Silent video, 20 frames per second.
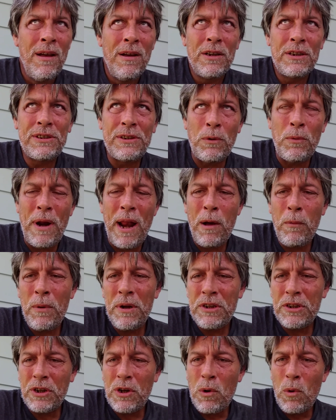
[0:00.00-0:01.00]
So when I
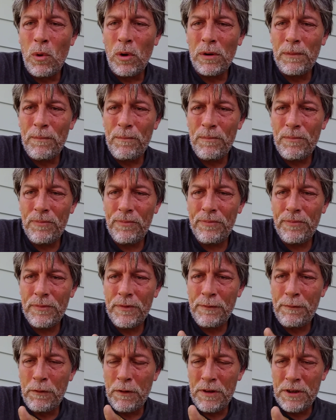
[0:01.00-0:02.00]
went to court
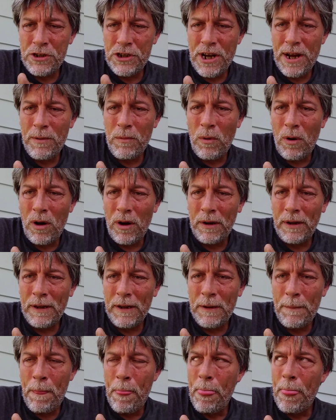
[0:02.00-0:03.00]
for the
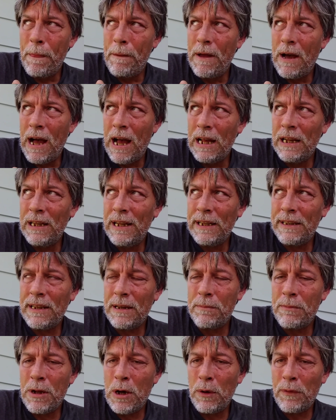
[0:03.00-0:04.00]
jaywalking, I let
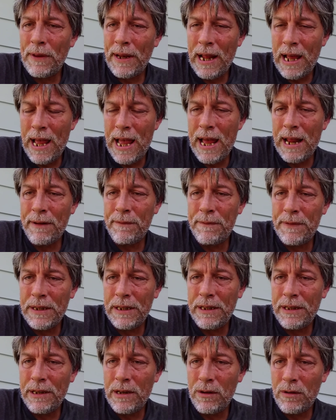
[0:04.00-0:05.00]
them know that I had a
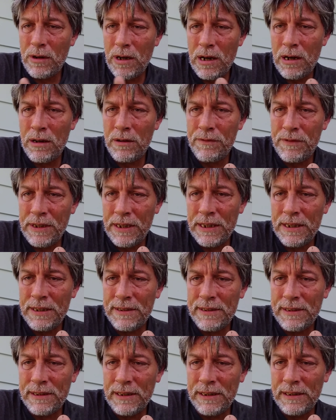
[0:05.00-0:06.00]
video of the
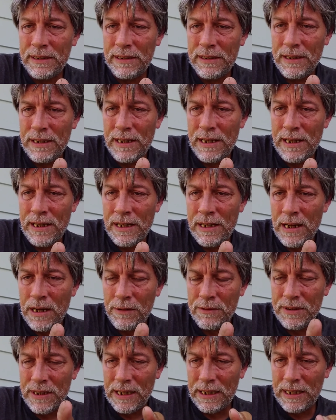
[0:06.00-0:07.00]
incident, and I
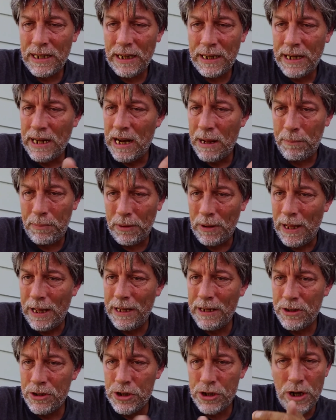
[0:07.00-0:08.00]
was like, "Can I play
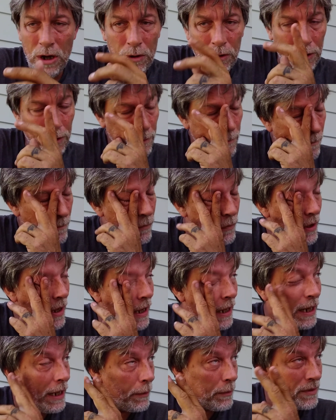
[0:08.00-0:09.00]
it and show you?"
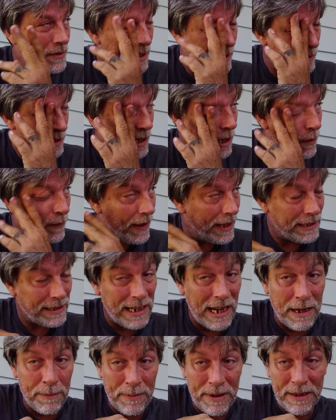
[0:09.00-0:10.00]
And he was like, "No, that's
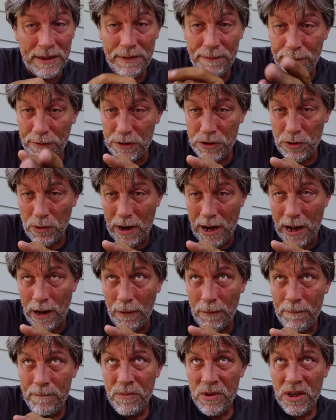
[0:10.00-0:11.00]
got to be for
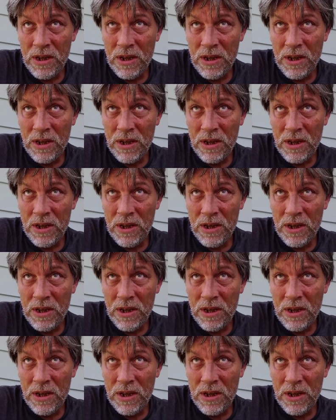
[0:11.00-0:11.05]
trial,